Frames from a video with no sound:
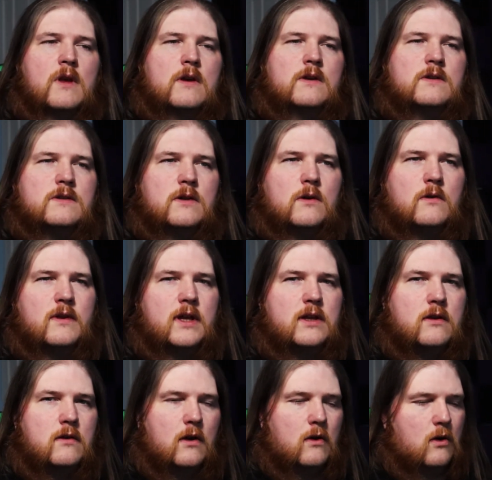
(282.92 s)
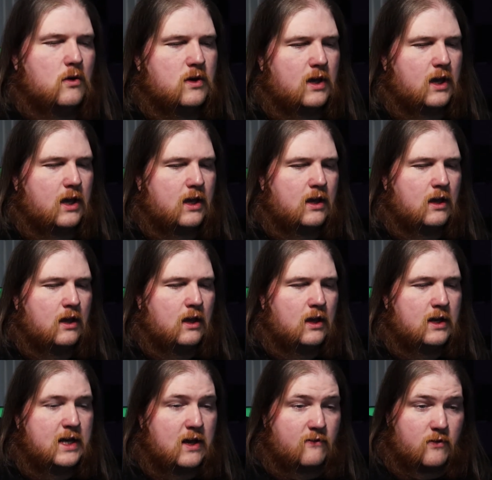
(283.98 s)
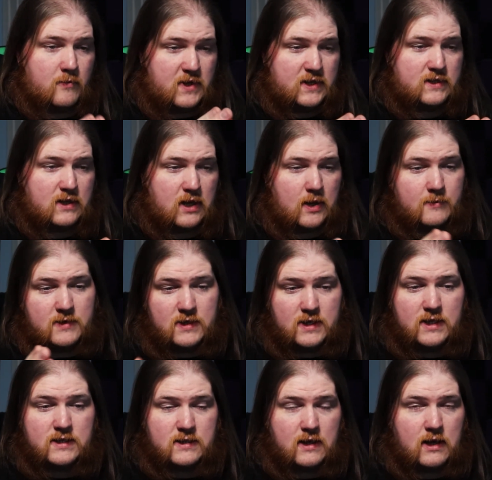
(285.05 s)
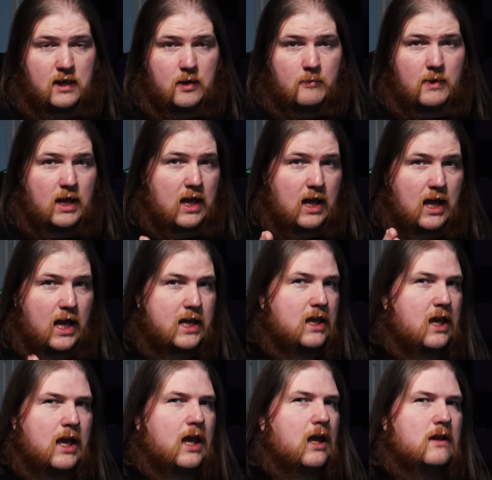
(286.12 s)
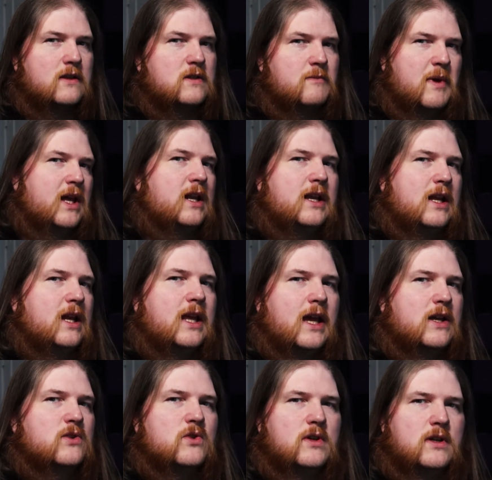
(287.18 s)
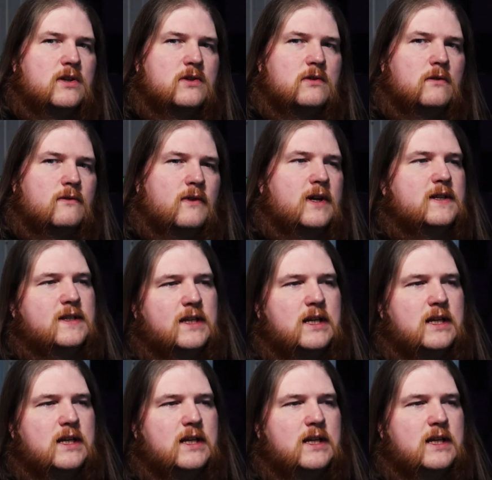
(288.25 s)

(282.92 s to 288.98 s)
So then okay, now from this time to this time, I can't spend any extra additional funds.